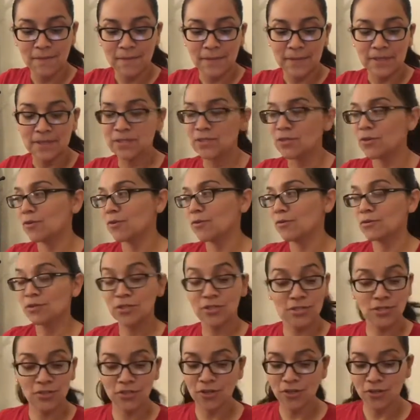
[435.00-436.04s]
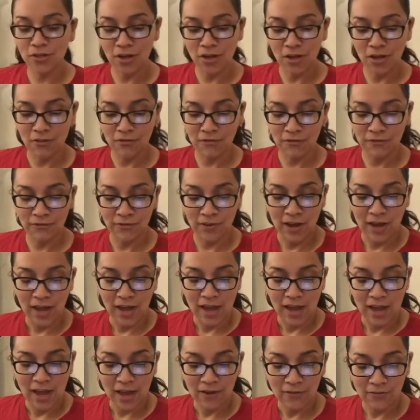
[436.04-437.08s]
So to start off,
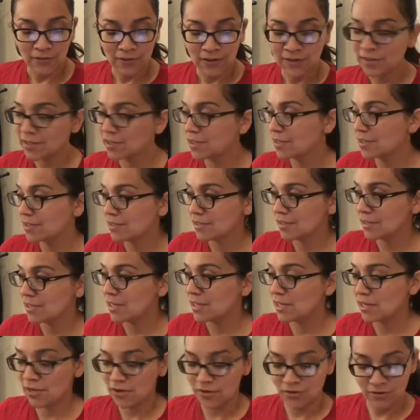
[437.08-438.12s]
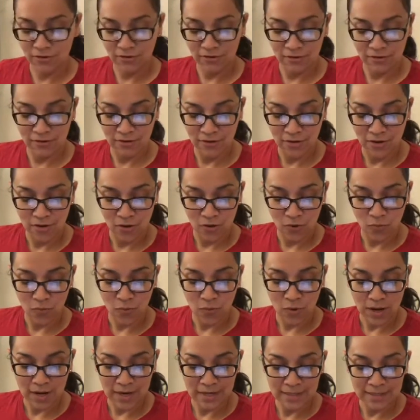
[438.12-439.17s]
everything here
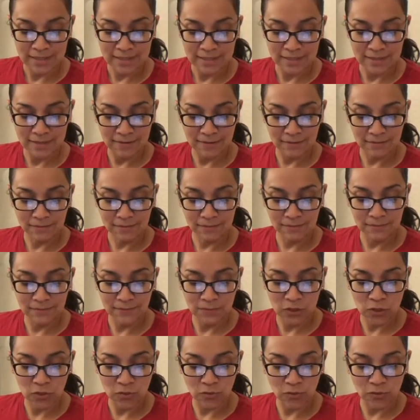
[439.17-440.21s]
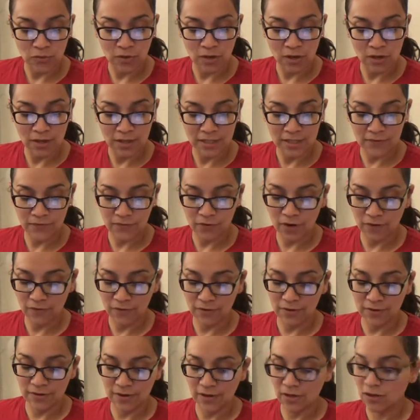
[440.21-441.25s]
was total cost for
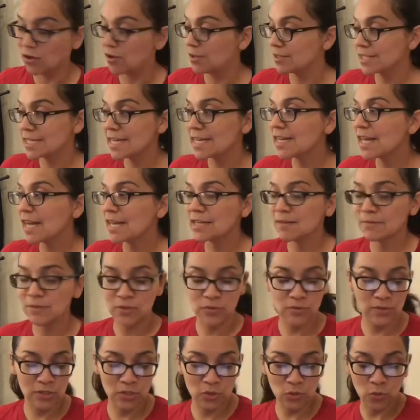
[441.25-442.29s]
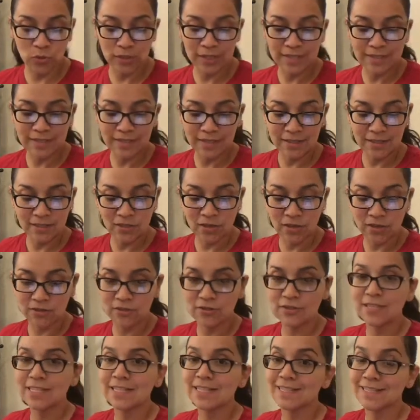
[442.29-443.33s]
everything, all 10 items was
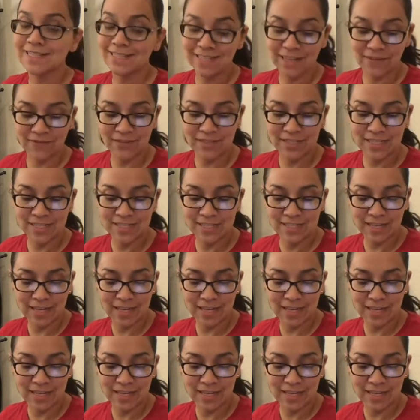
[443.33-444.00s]
$26.70.